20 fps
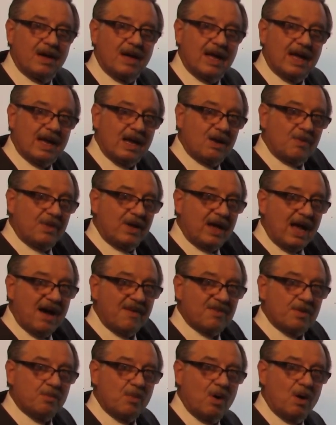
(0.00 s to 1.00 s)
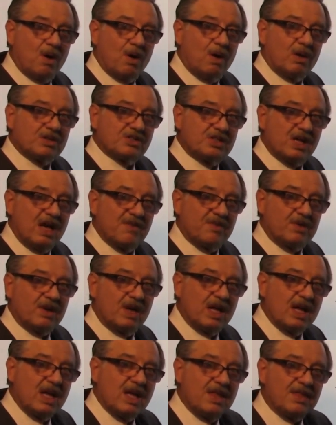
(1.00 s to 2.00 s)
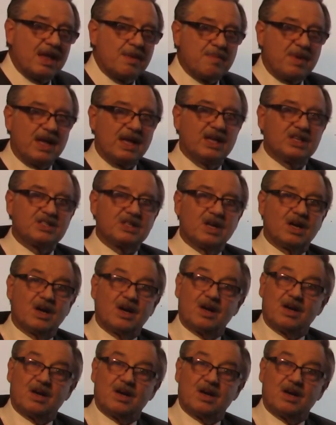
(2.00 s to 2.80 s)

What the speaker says: And here they have them all 7. That means